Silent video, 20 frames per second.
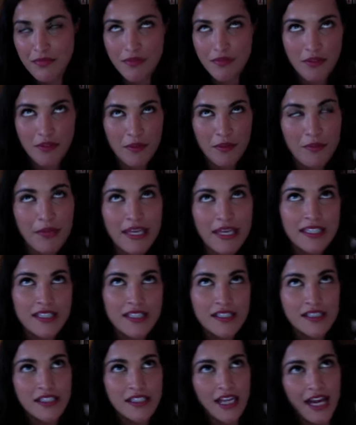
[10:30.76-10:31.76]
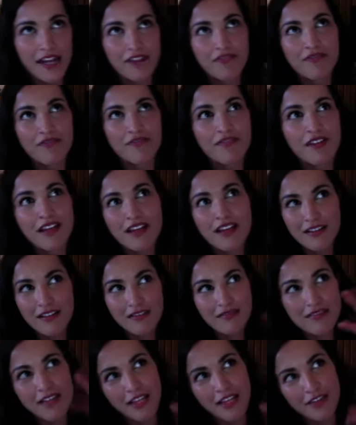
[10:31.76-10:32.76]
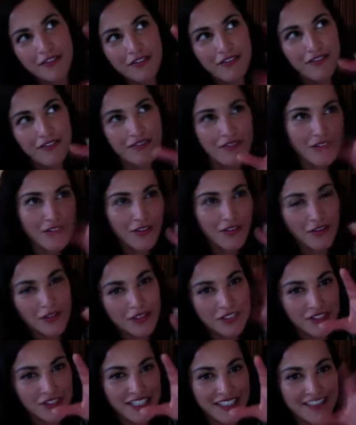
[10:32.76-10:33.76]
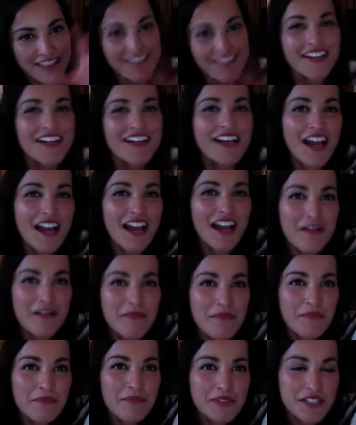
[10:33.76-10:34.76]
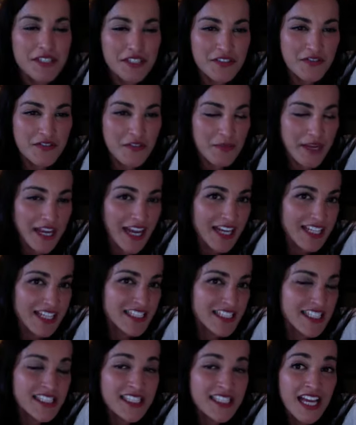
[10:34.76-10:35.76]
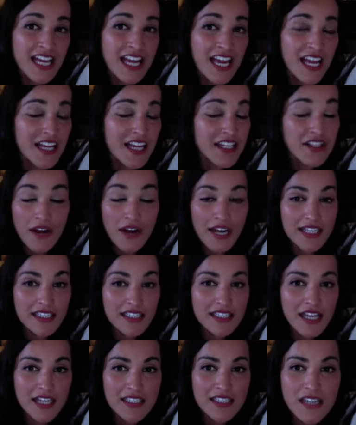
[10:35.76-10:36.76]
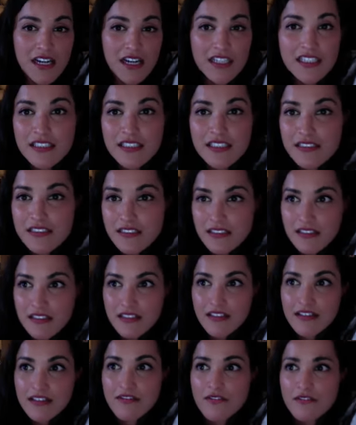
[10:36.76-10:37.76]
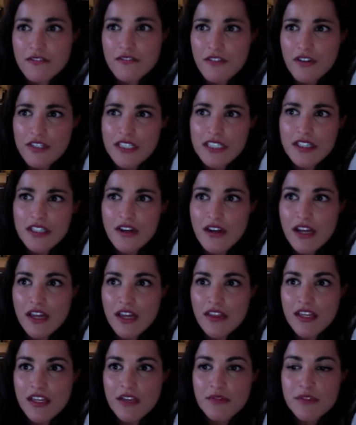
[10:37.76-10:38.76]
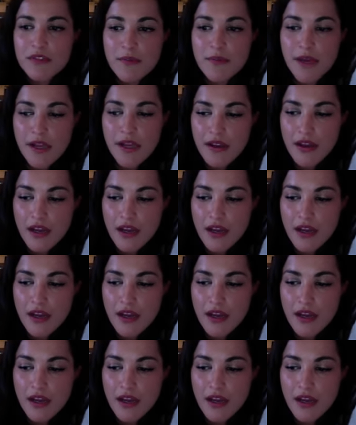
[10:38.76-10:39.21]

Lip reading: the biggest kind of life altering position for me, and it's just, you know, I started 40doc, I think it was about